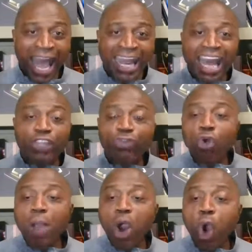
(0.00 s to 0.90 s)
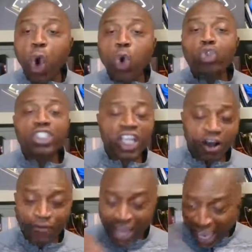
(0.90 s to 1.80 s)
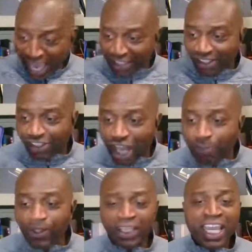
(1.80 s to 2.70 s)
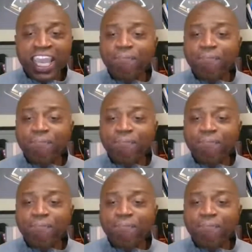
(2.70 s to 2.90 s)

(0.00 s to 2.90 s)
I got to throw my whole self at something.